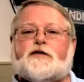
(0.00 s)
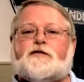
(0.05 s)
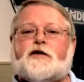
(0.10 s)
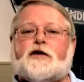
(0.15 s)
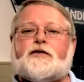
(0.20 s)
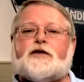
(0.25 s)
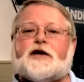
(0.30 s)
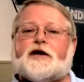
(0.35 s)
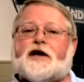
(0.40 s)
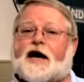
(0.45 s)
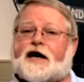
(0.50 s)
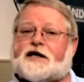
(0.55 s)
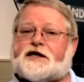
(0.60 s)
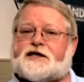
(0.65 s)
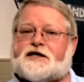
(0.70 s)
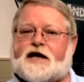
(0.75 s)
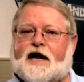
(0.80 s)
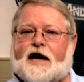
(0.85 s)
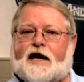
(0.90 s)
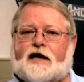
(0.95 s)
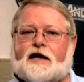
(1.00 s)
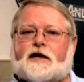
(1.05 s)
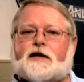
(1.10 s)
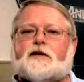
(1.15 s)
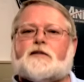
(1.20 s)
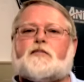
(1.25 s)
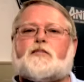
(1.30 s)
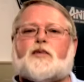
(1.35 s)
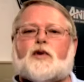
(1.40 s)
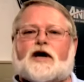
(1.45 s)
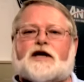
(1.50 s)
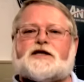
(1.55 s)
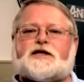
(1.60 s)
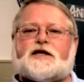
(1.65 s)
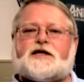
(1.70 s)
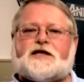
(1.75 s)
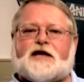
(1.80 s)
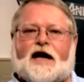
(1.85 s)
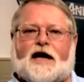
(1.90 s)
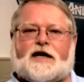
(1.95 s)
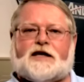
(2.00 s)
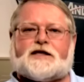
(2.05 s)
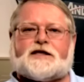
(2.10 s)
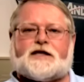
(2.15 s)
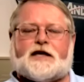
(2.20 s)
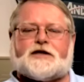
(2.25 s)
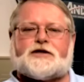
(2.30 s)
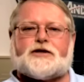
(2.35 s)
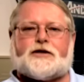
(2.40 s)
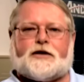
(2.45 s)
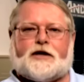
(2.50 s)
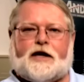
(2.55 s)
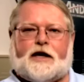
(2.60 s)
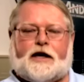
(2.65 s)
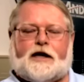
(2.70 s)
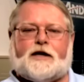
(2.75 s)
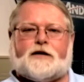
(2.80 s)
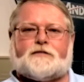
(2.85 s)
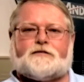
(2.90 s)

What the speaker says: view the next tank, press the tank sensor key.